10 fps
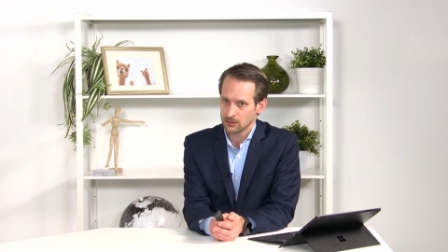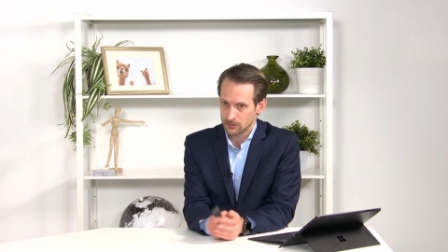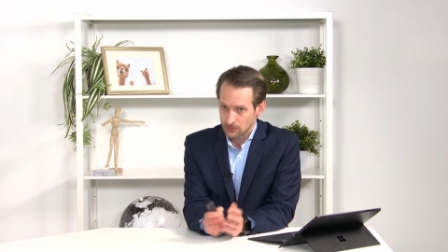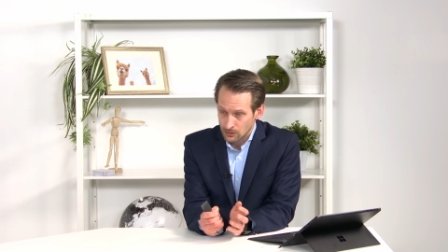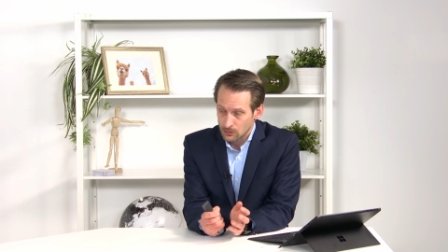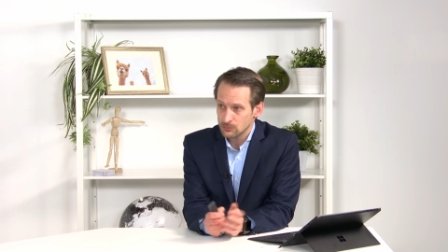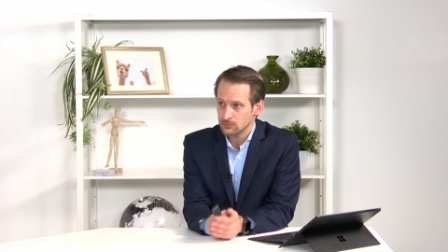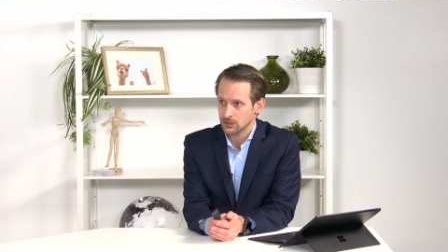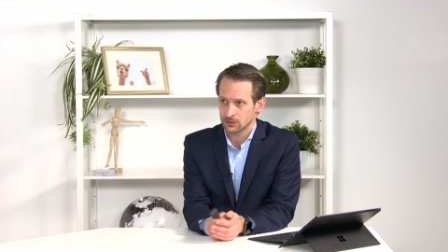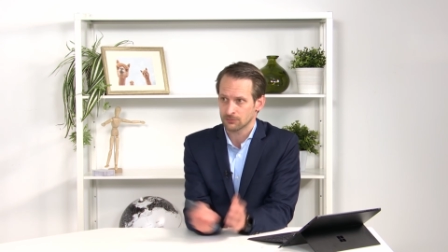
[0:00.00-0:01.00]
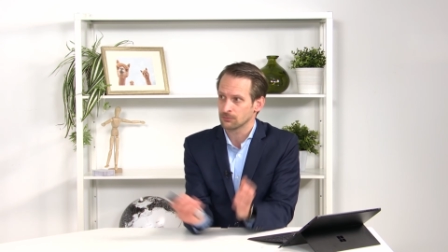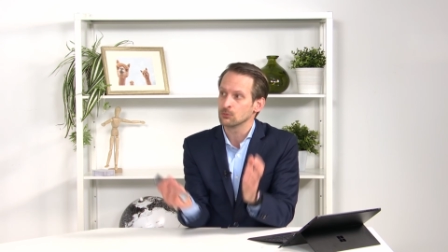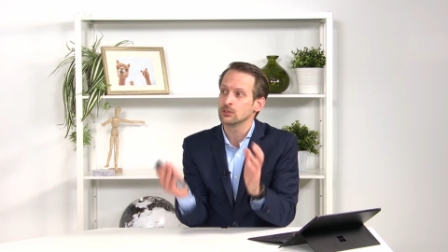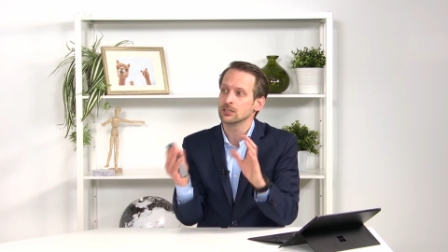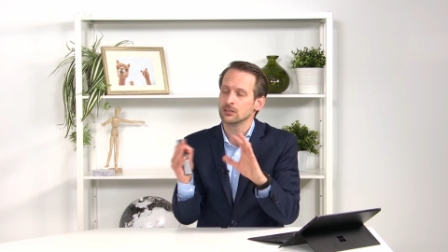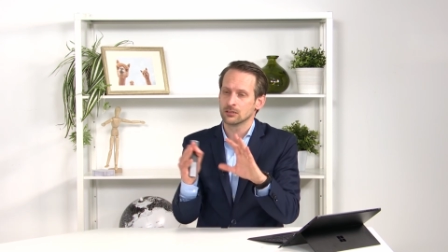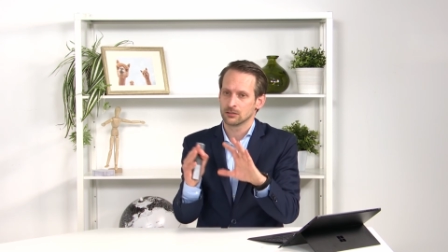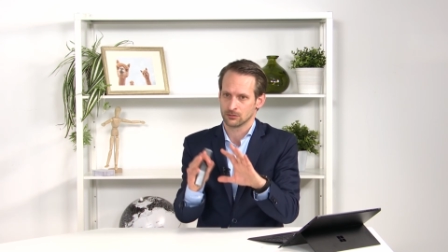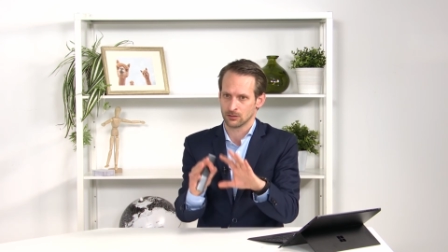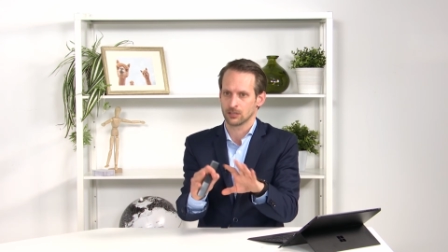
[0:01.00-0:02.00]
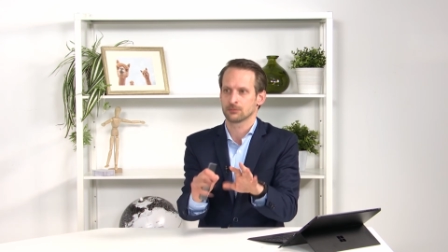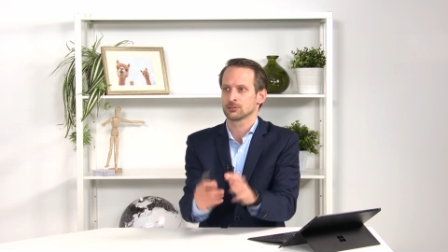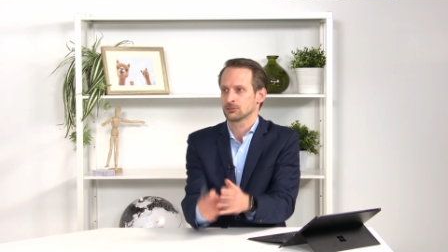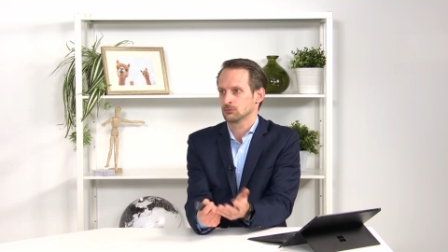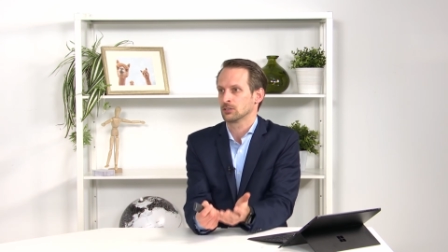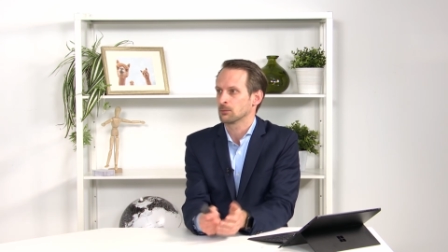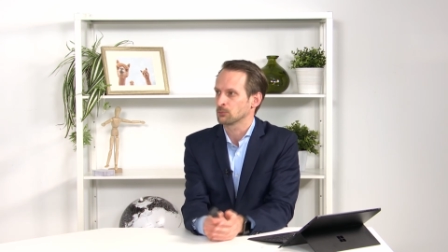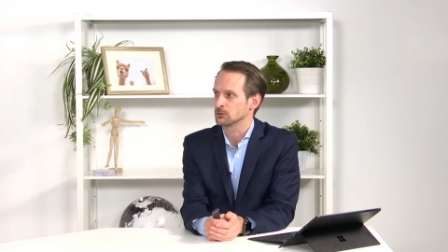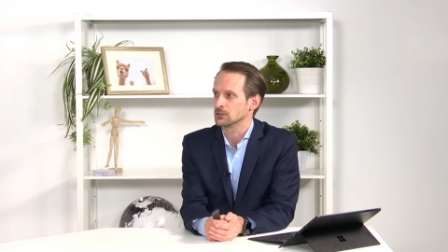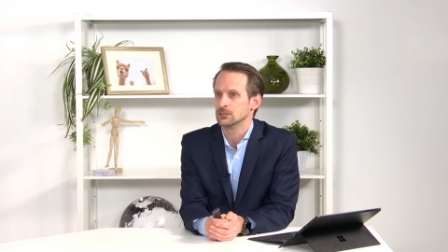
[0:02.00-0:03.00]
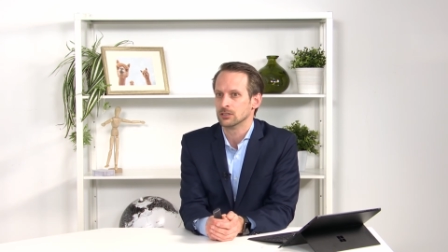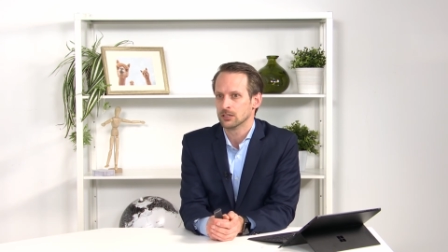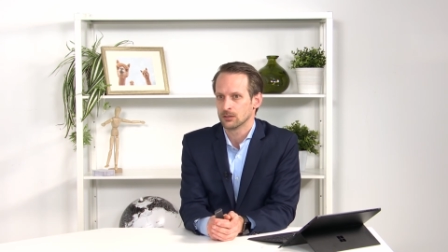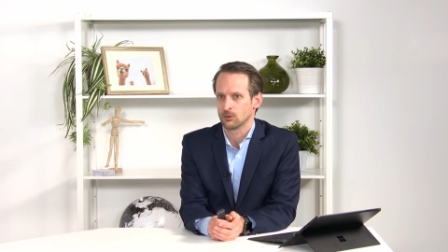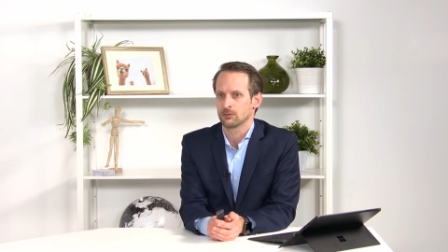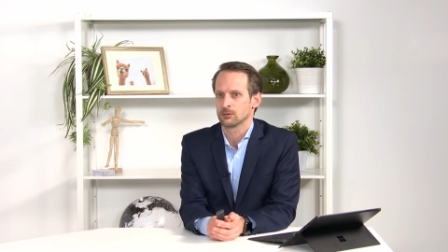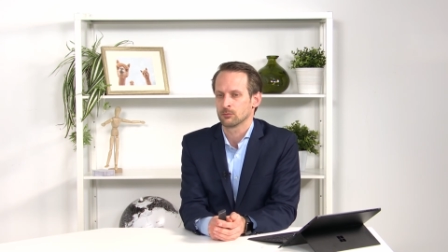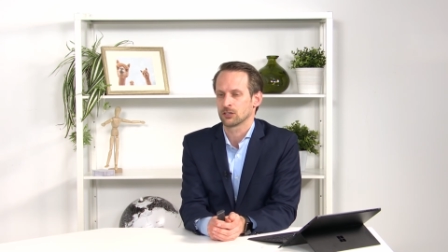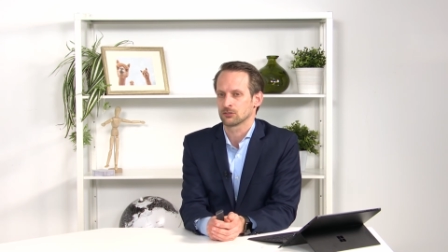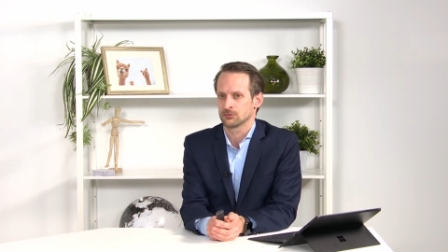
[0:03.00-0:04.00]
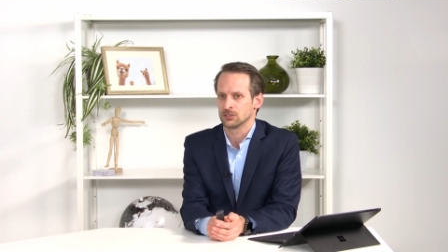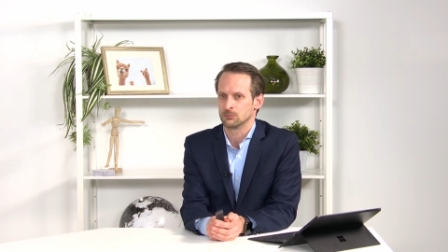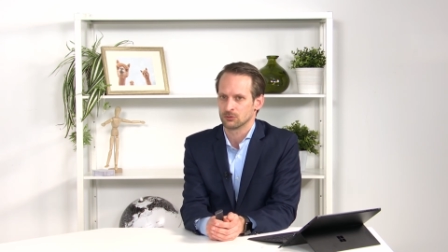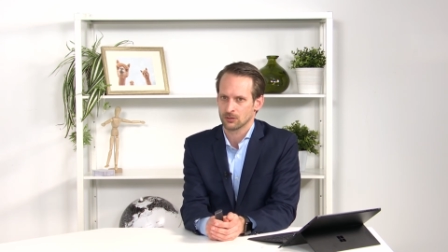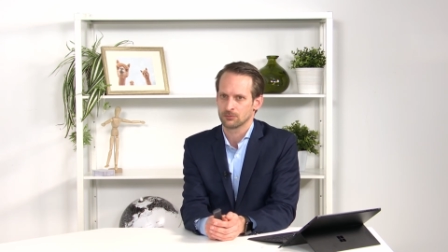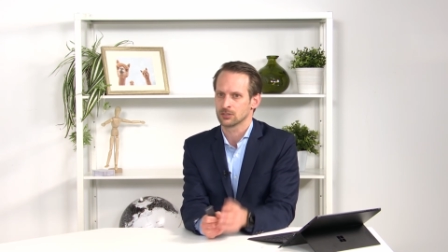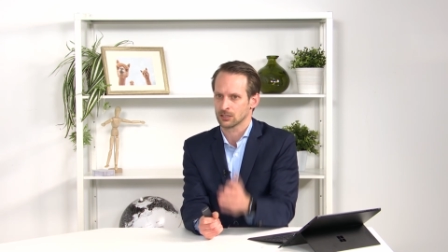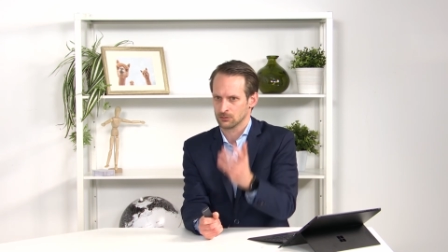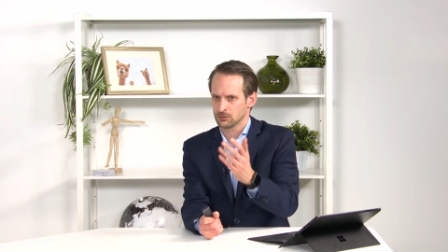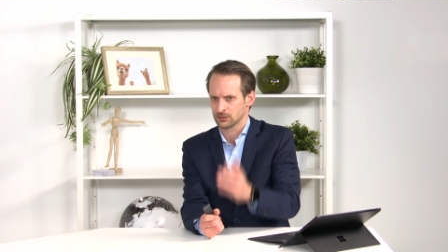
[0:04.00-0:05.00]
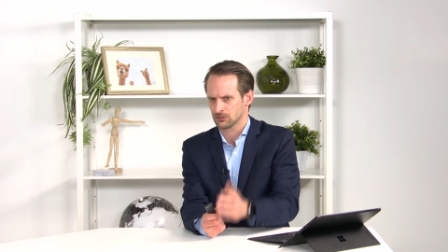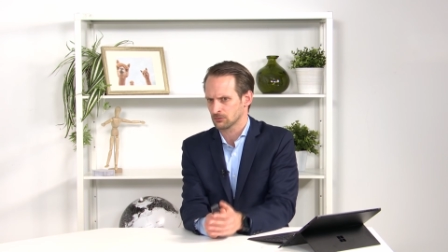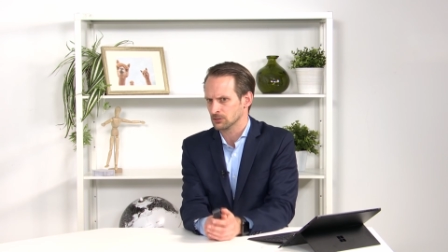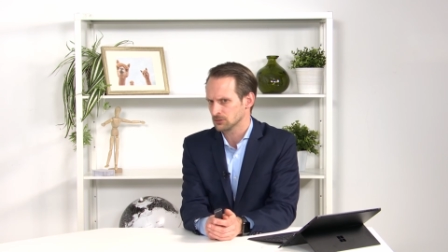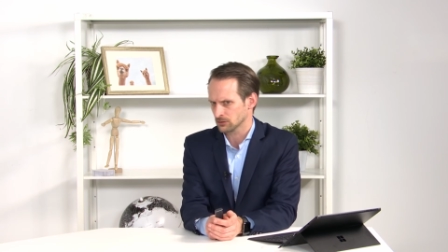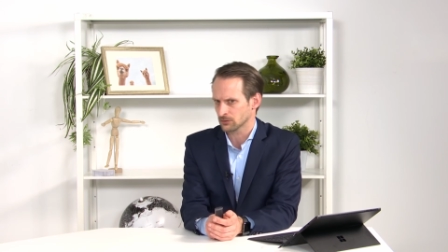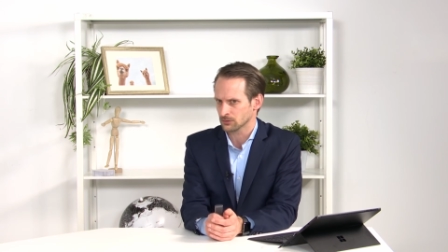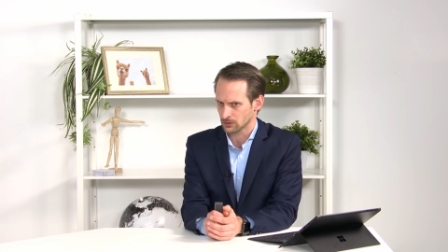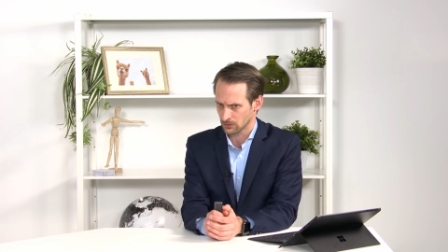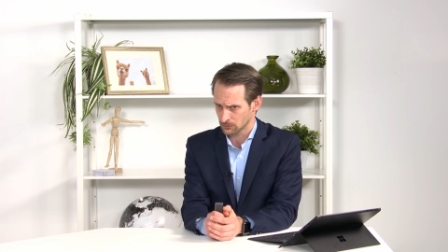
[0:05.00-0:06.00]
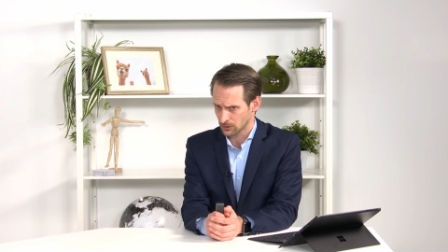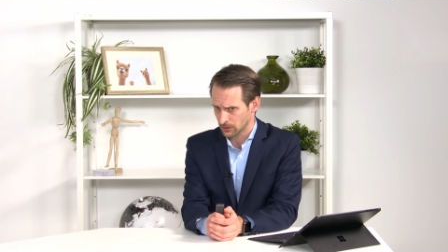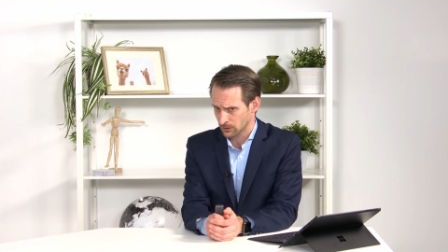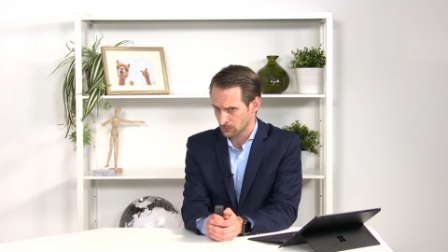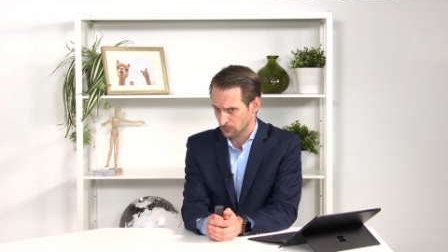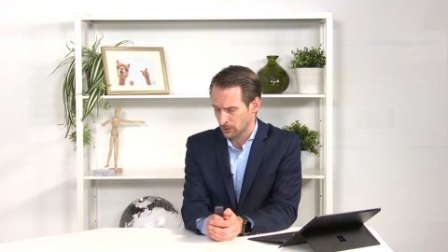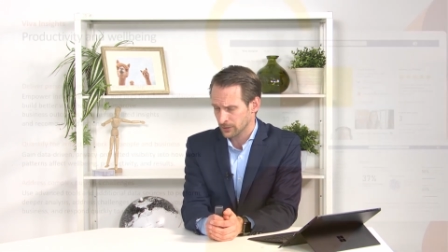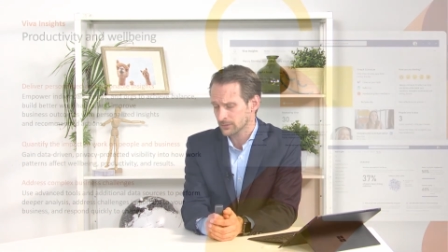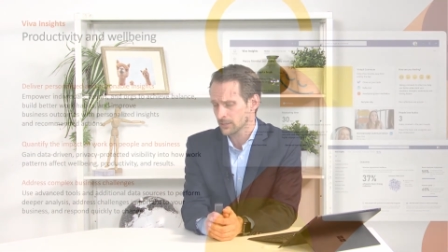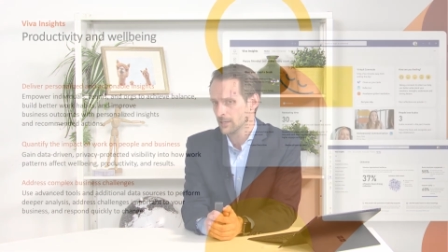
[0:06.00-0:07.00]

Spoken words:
No, it's fully delivered to the employee within Microsoft Teams. So if you take a look at the screenshot on the right,